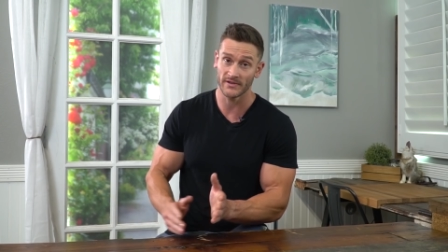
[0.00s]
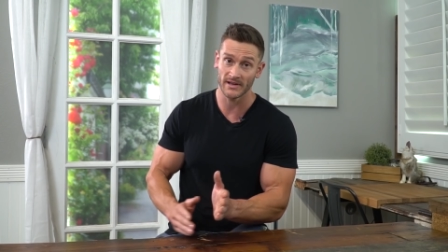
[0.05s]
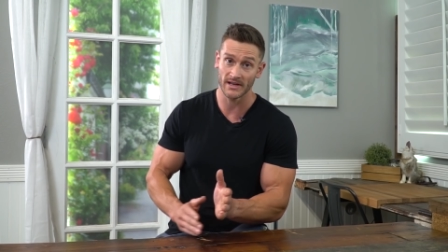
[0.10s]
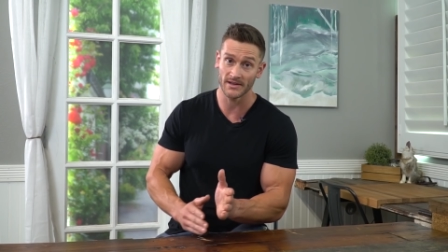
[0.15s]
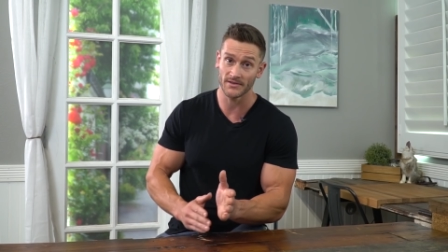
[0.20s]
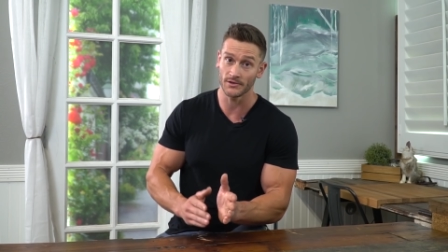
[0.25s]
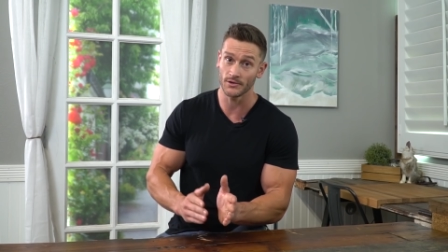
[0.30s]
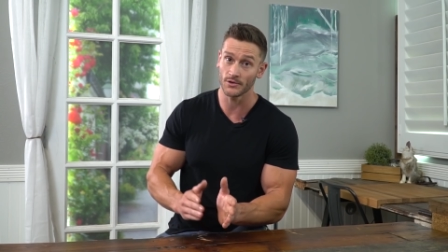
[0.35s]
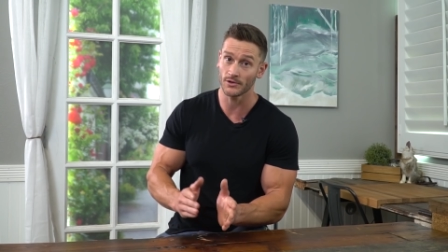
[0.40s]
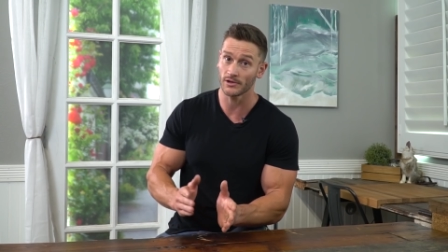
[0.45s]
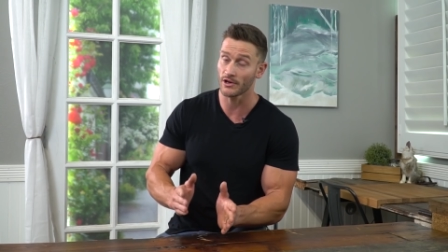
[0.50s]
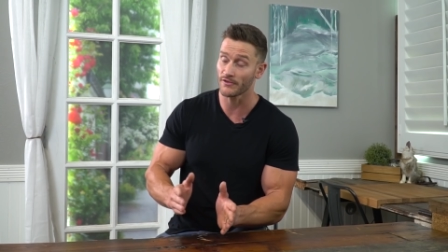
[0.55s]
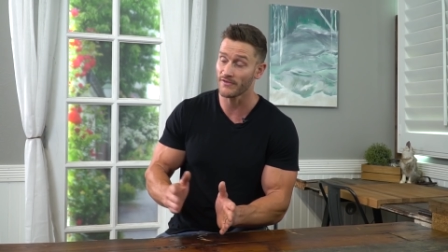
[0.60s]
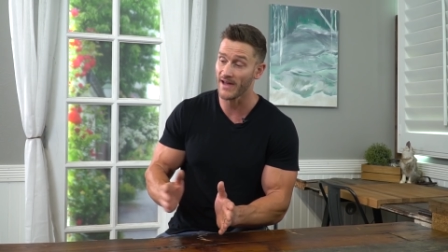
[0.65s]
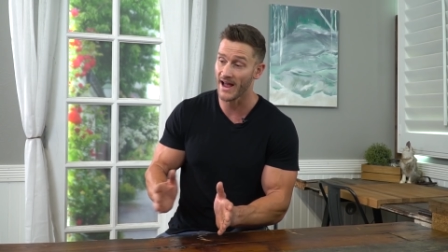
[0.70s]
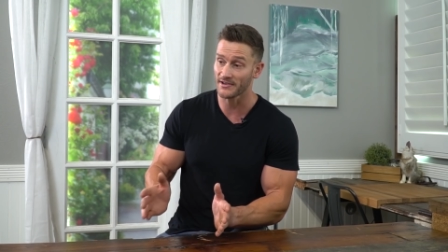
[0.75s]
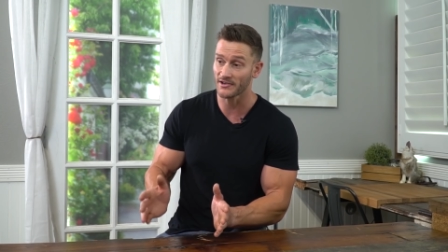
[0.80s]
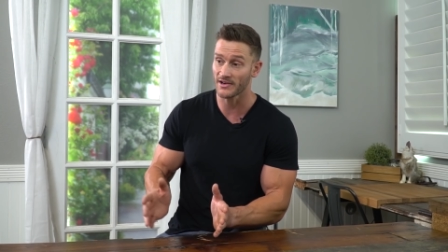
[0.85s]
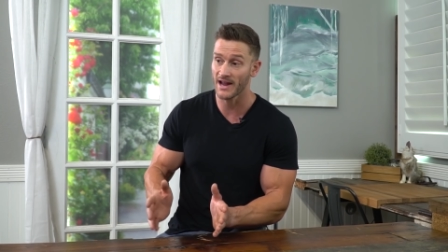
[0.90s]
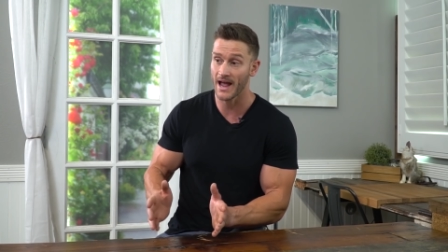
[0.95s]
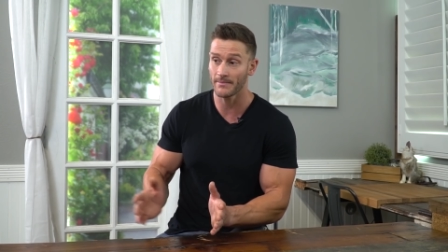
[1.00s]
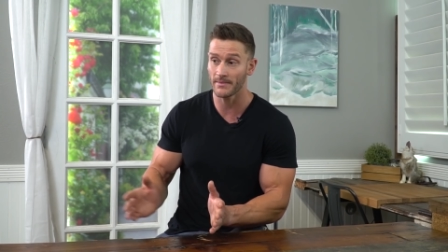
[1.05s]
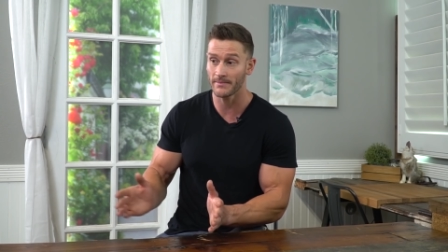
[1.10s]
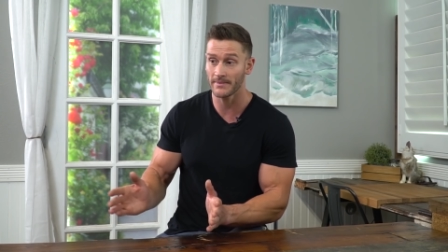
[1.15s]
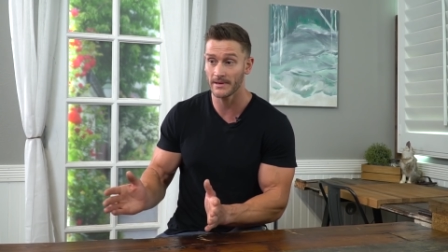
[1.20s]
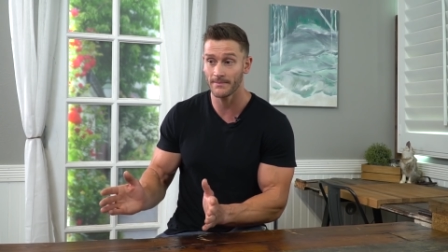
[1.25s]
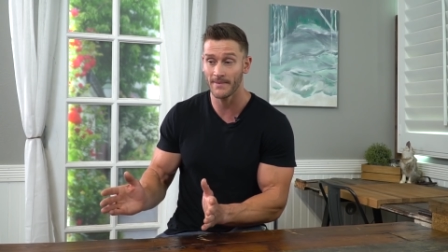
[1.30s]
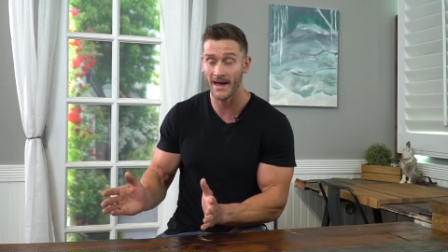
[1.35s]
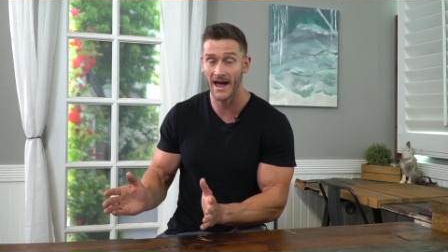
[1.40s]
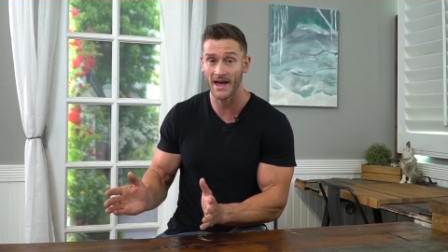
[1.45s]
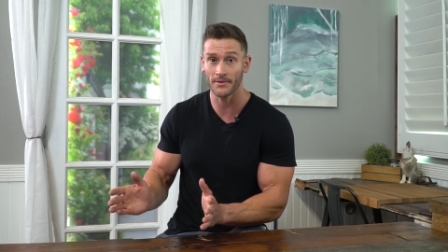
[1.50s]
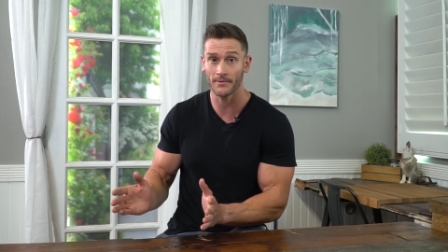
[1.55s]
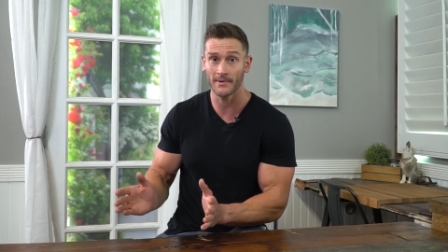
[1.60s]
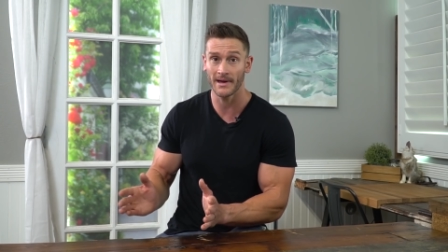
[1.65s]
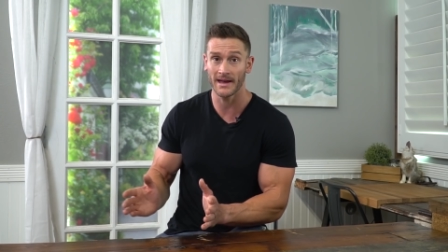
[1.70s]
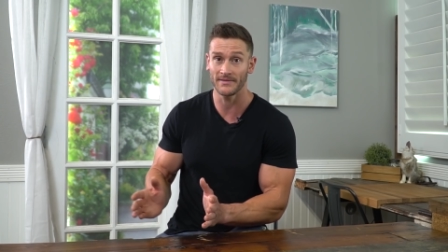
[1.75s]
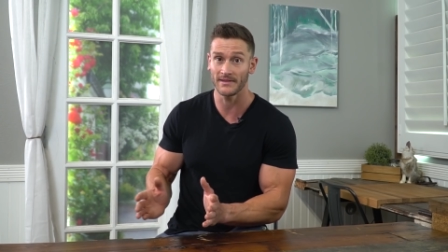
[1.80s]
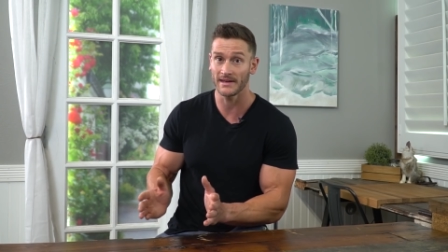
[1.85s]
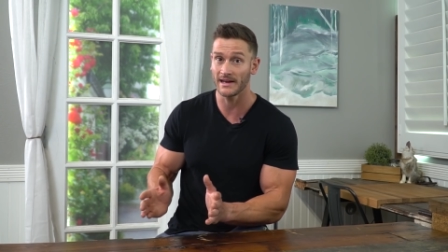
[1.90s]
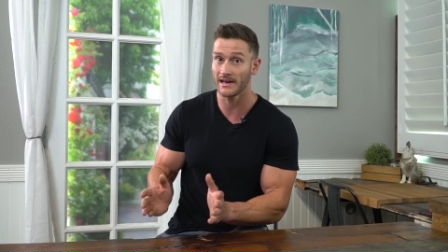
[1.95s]
via the nuclear factor kappa B
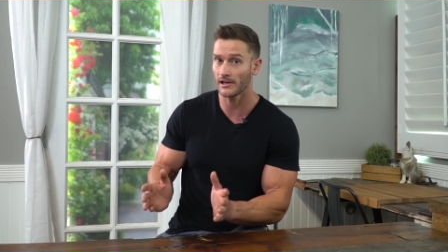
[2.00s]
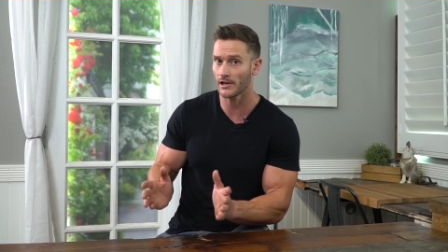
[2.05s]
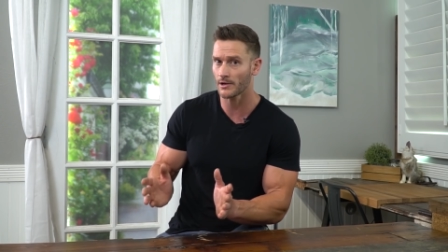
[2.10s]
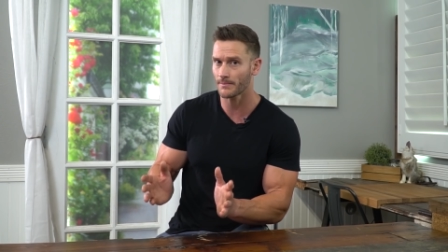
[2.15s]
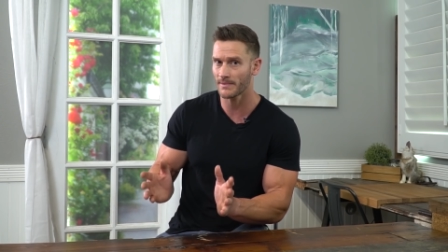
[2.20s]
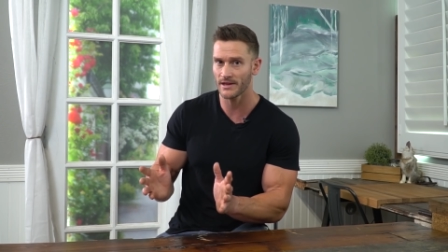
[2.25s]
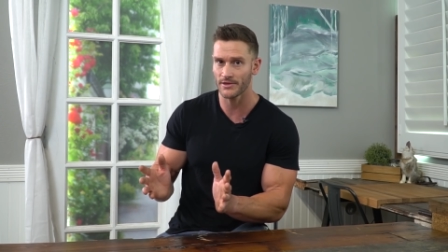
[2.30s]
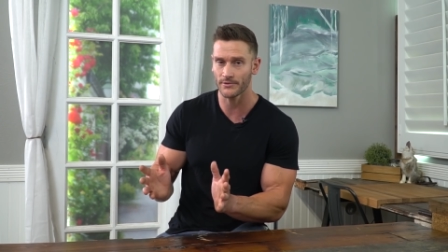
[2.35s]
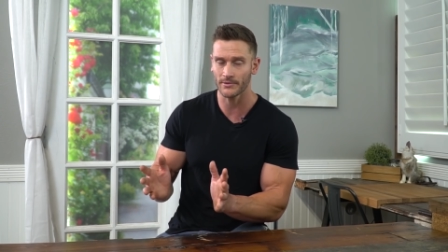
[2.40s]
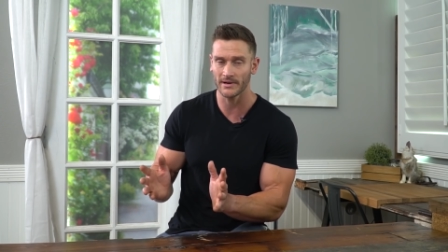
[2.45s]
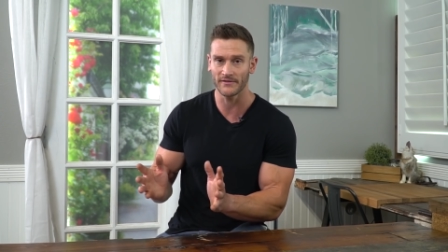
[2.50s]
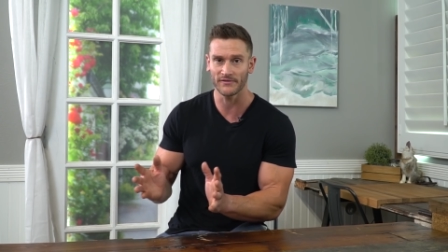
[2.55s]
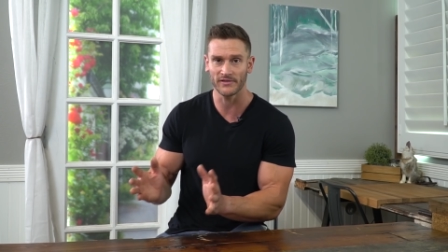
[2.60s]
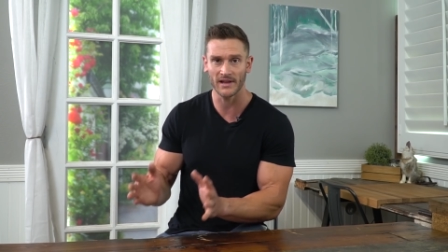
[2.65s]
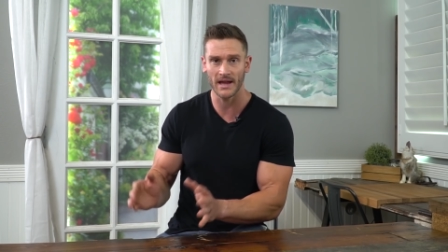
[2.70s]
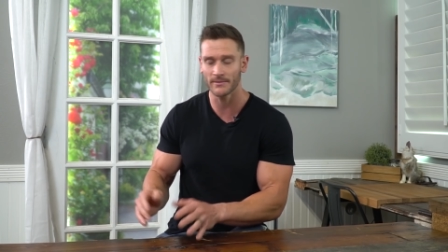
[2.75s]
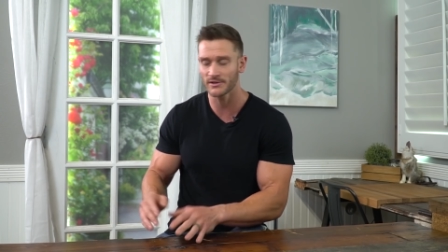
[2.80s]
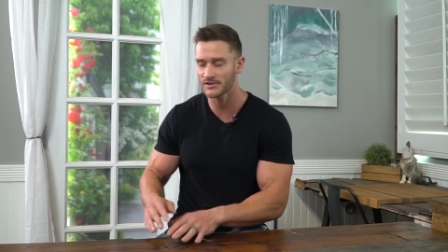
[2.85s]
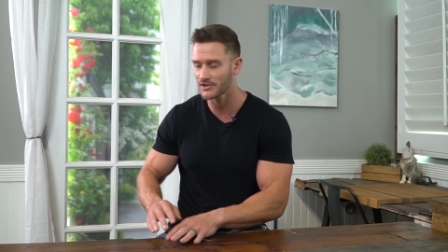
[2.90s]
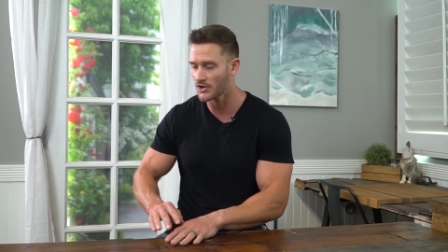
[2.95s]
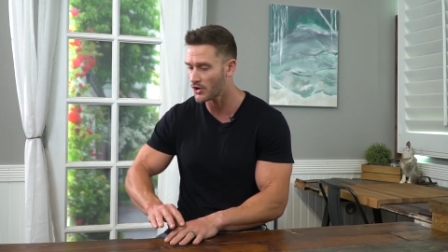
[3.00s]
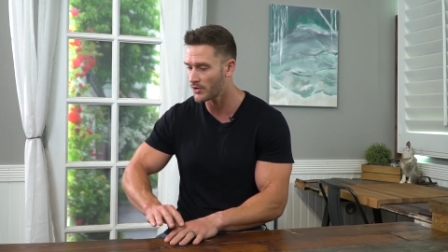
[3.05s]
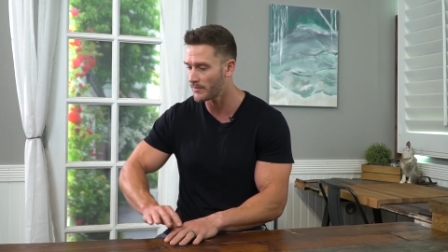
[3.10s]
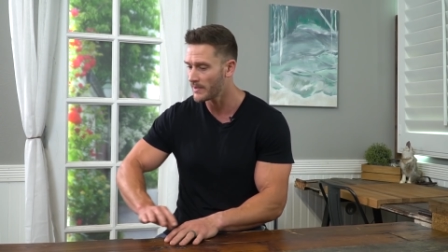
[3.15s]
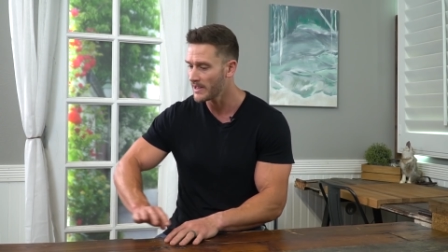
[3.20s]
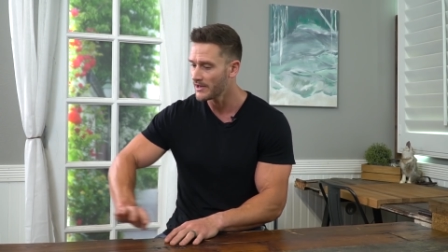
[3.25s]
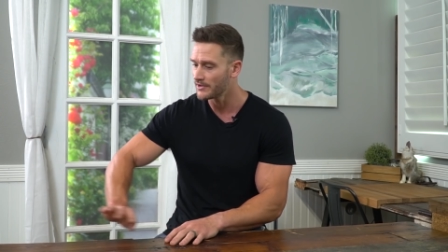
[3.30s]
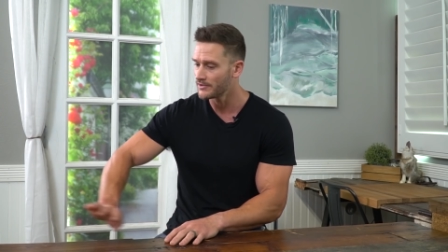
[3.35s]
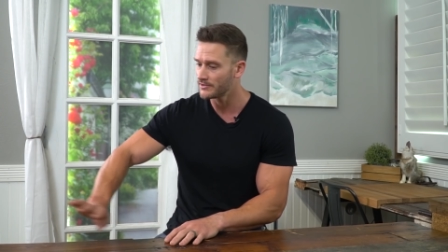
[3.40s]
pathway and the NLRP3 inflammasome,